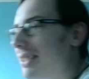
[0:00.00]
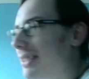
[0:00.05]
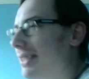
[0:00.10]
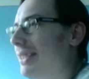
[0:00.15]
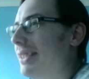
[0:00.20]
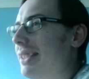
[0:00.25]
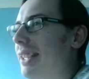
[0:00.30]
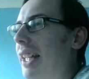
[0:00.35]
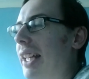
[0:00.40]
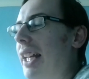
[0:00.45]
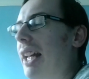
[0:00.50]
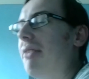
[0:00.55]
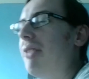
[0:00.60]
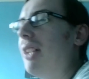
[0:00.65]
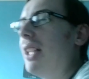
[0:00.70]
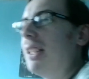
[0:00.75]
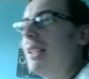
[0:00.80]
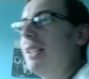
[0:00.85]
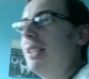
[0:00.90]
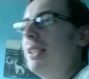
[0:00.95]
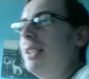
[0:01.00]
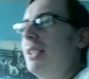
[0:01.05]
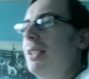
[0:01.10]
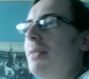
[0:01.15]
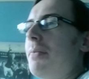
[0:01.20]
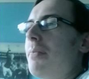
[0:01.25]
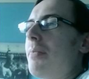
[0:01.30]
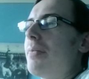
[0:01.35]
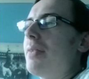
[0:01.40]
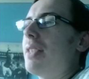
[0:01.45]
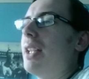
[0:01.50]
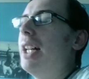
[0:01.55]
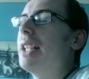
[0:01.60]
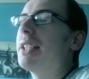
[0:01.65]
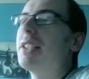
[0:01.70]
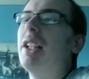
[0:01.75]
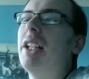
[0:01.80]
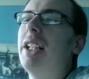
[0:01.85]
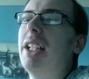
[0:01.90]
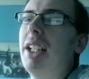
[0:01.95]
than ever, as
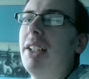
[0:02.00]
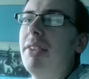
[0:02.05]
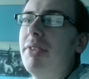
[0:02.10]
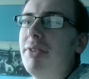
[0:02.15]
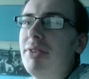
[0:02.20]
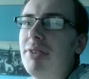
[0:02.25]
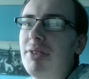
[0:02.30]
I have